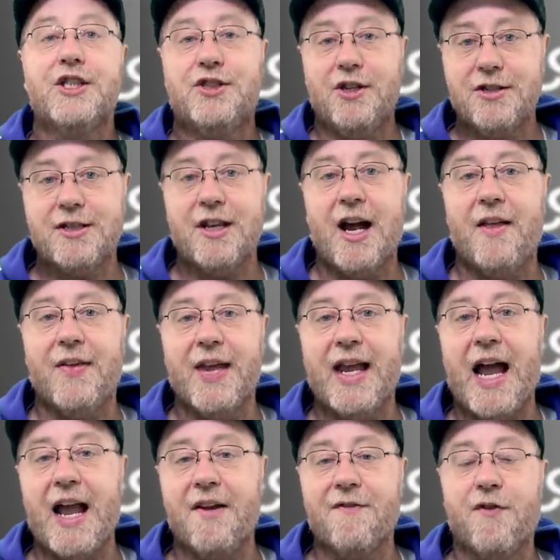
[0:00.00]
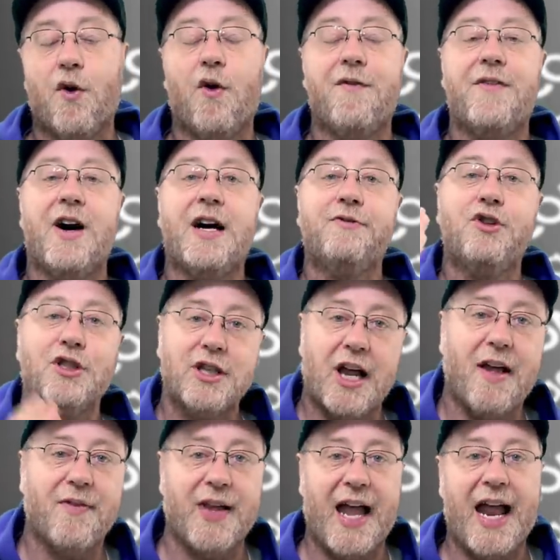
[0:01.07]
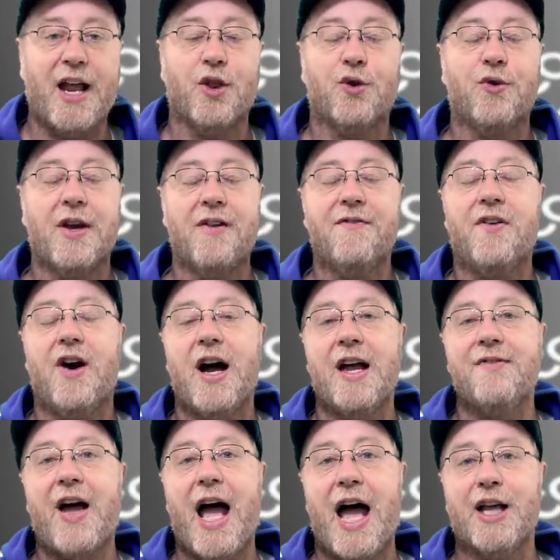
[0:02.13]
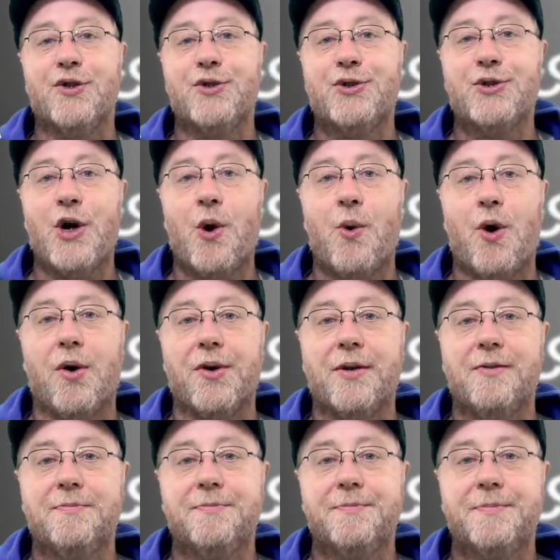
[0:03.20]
just like the eight forty-five, just like the eight thirty-five, and so on.